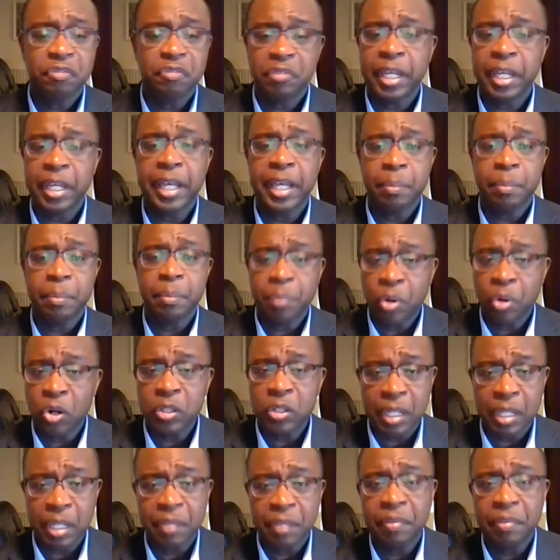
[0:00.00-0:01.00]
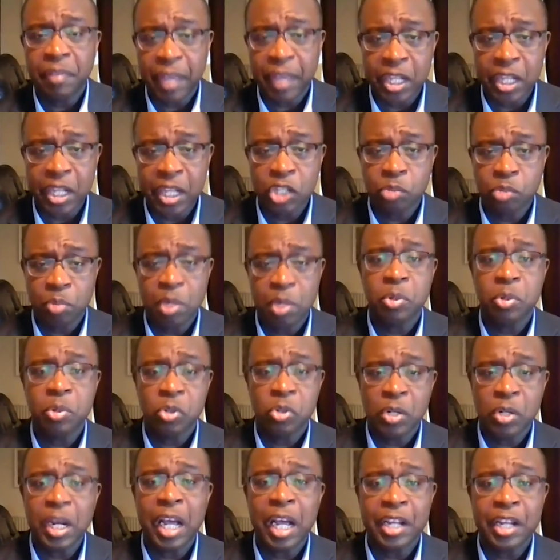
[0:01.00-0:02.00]
the important things
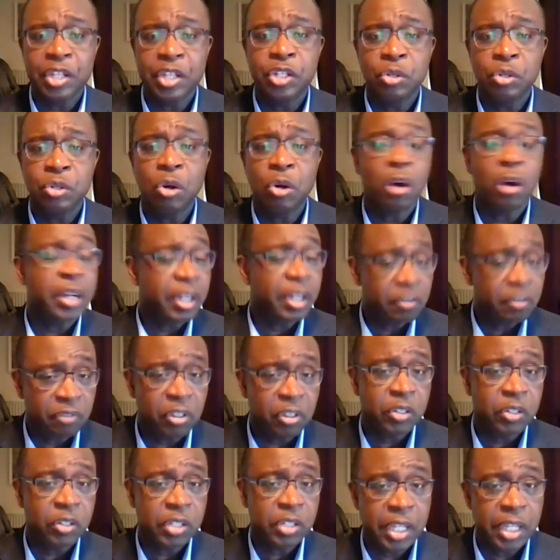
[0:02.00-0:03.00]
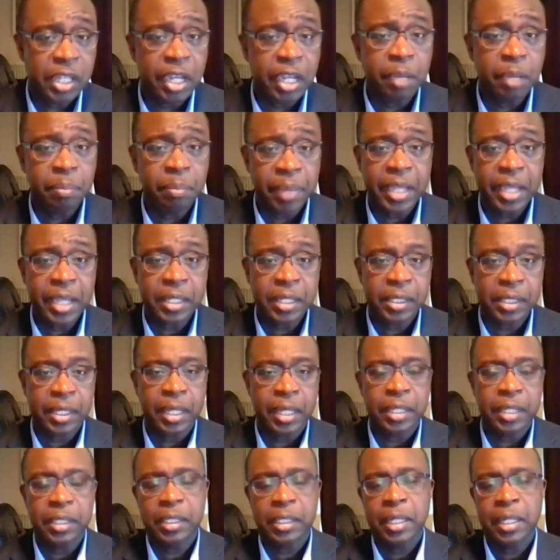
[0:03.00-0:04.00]
people can do on a volunteer
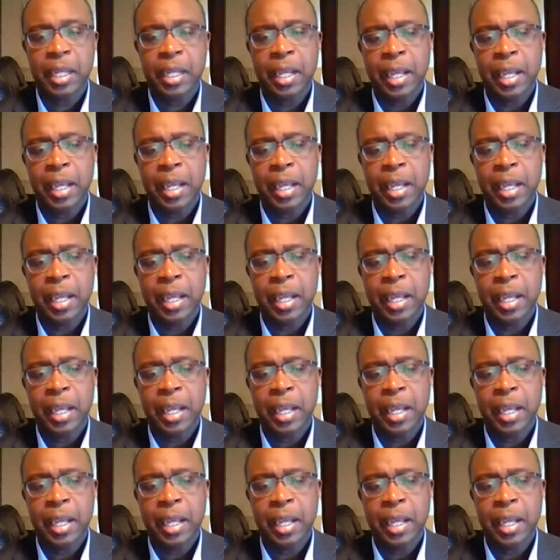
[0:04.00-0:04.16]
basis.